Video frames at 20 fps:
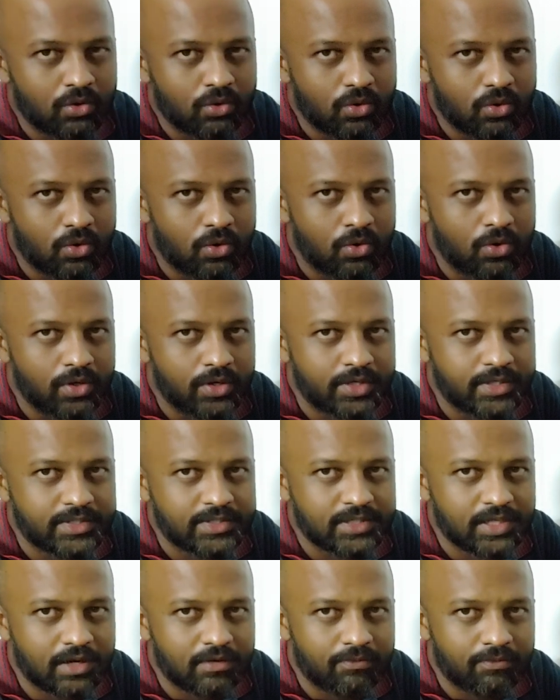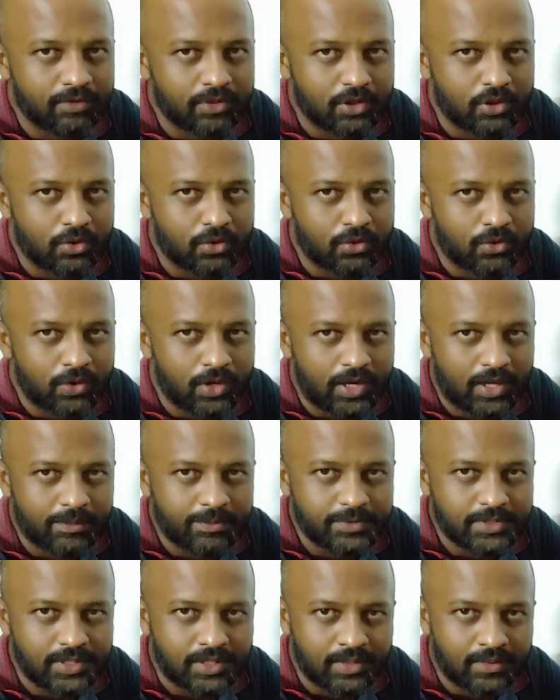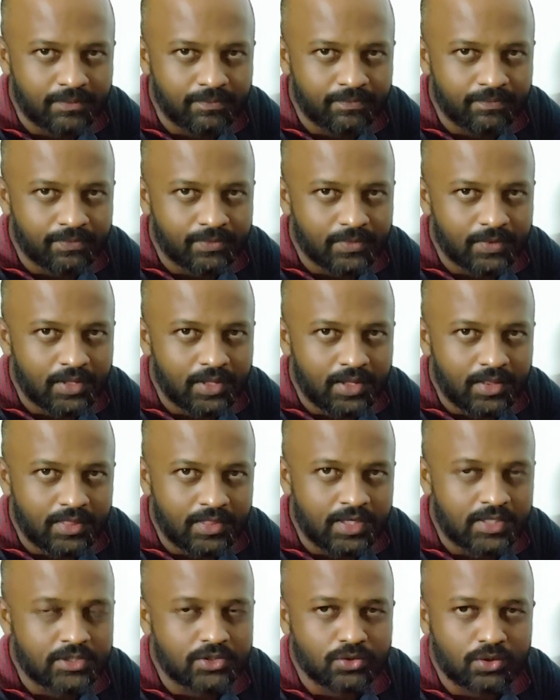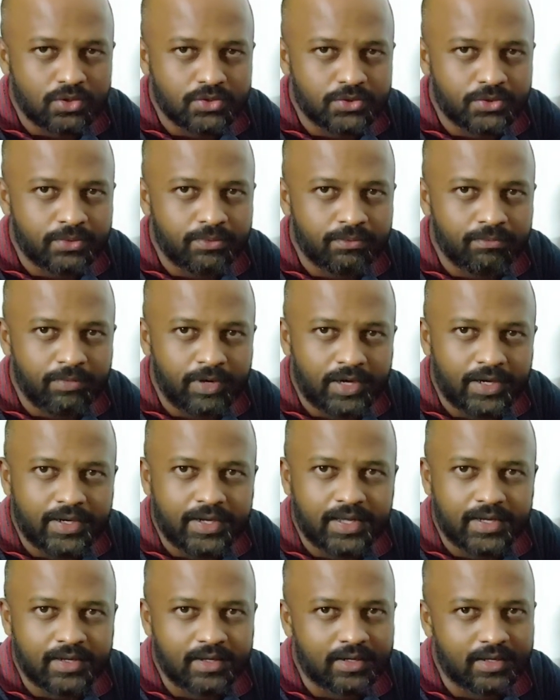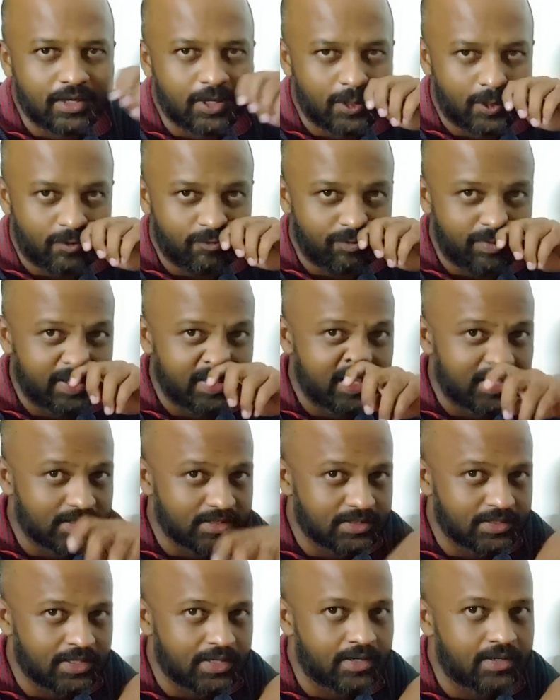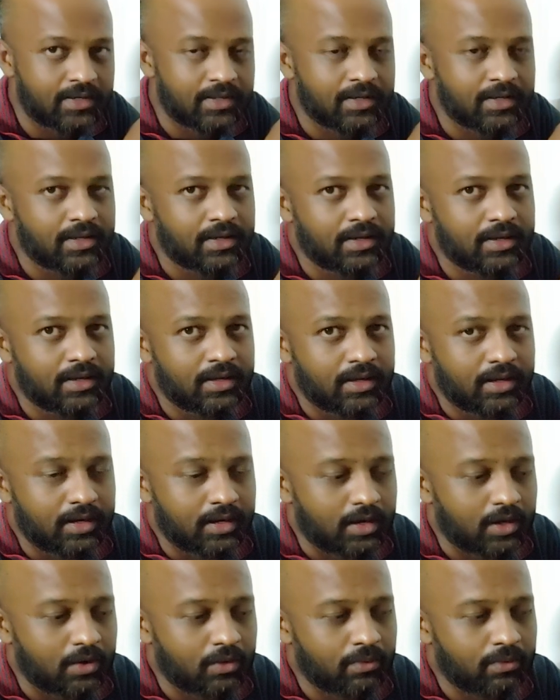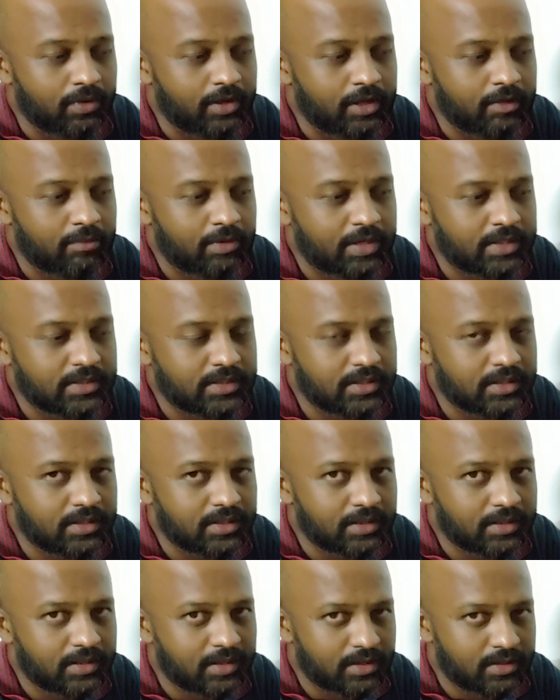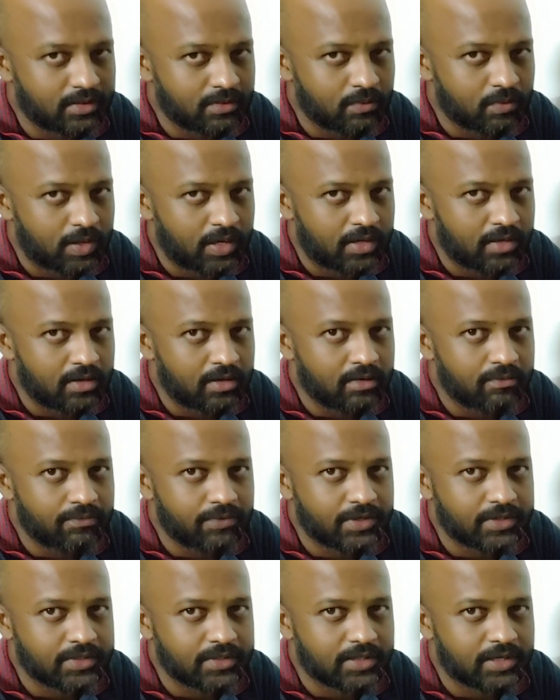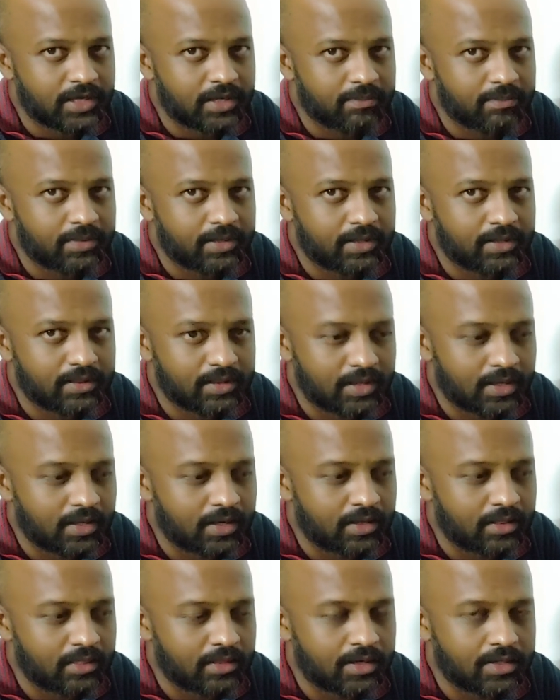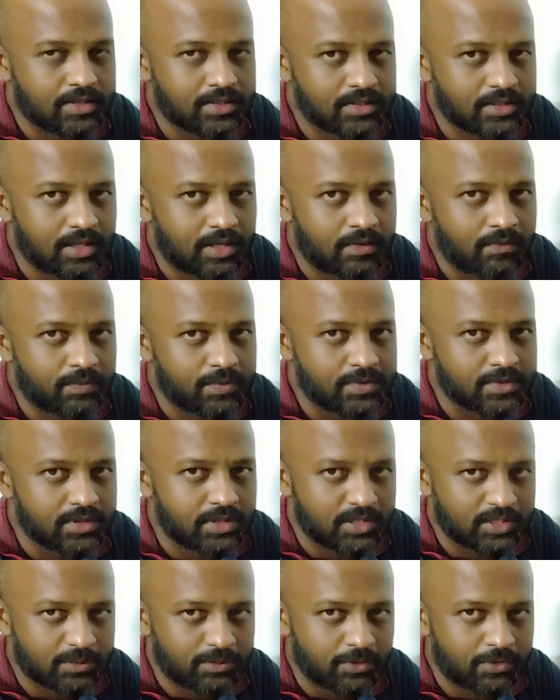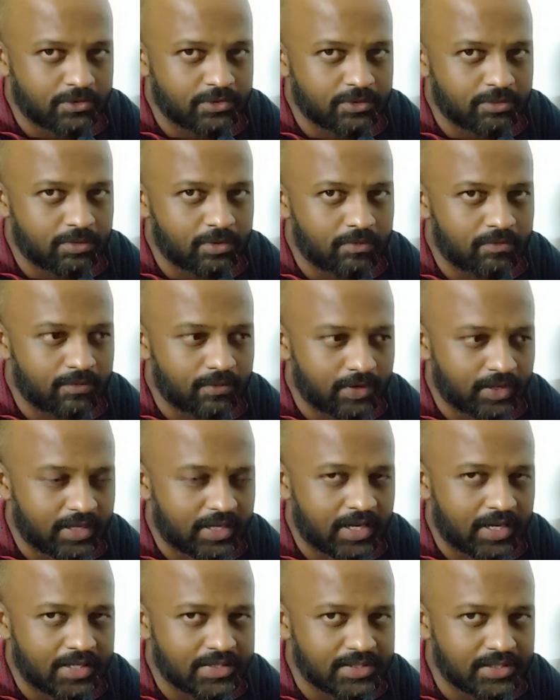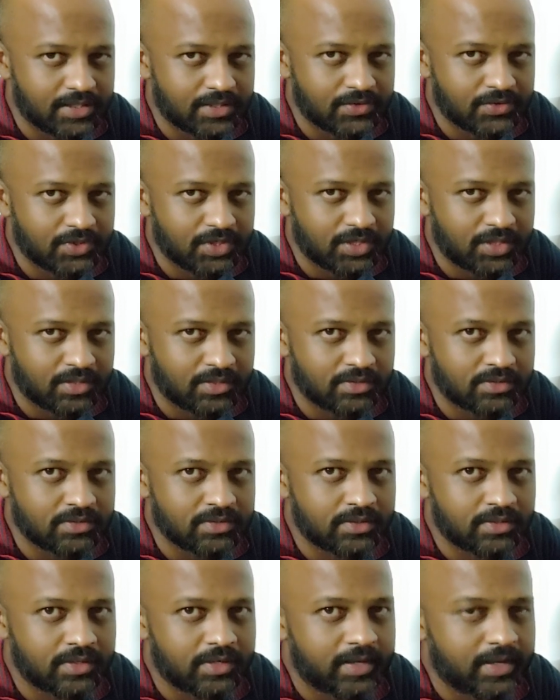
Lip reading: to hold itself without collapsing. That's also being taken care of by that cell. Now, imagine there is a viral infection happening there in that cell, which is responsible for gas exchange,